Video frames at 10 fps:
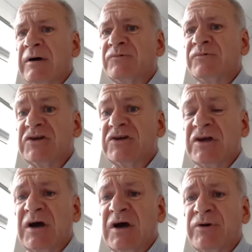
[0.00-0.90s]
testing
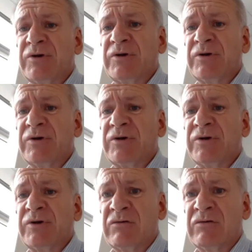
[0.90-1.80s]
companies like
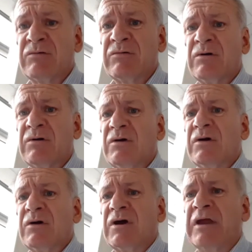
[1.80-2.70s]
your own,
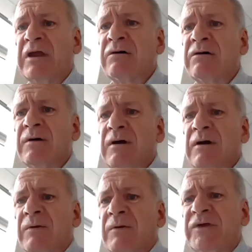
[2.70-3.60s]
Anna,
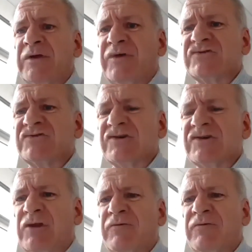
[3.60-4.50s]
mm-hmm. there's a
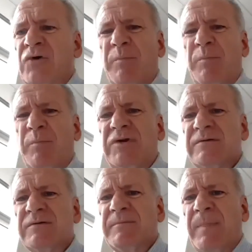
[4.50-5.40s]
lot of equipment,
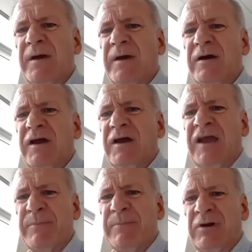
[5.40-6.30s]

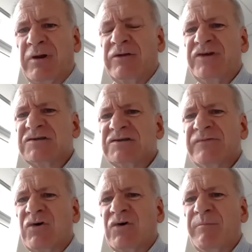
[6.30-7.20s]
capital intensive equipment,